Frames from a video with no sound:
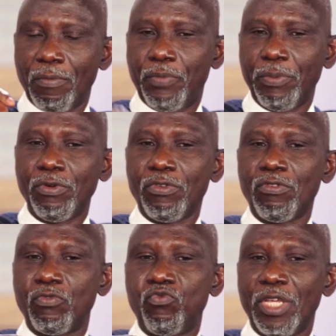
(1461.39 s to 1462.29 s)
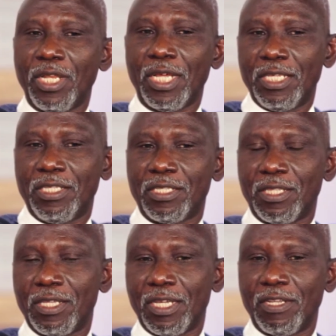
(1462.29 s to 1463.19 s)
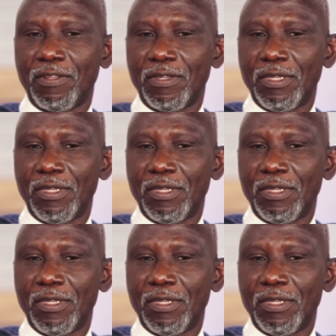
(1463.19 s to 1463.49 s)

People do not realize that